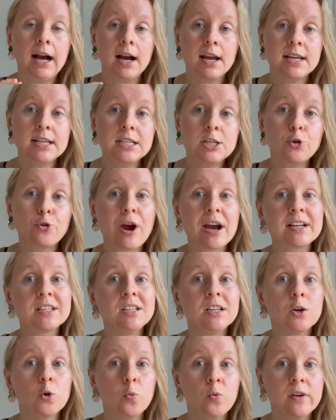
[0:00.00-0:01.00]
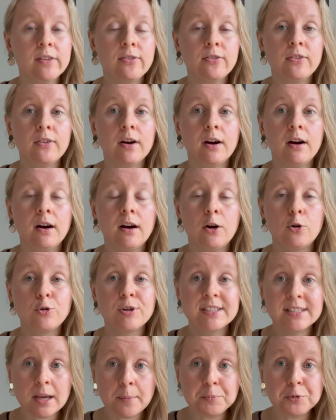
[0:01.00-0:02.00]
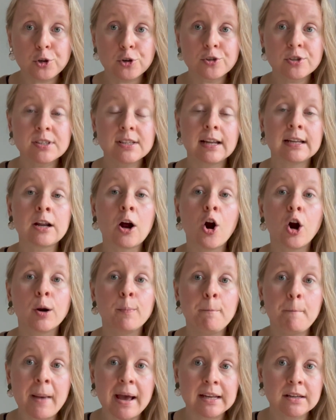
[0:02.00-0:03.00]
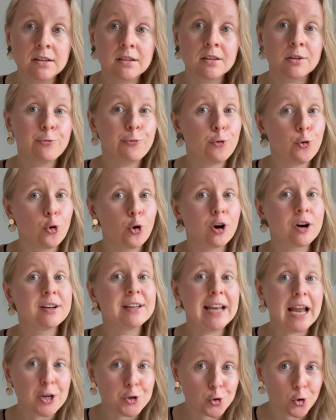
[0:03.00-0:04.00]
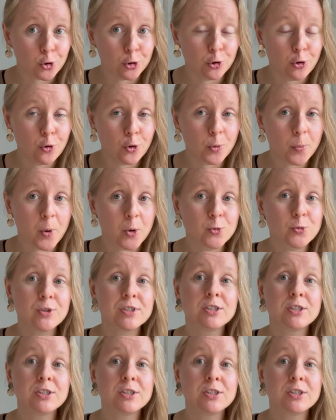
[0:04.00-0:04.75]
interacting with receptors that are meant for natural hormones.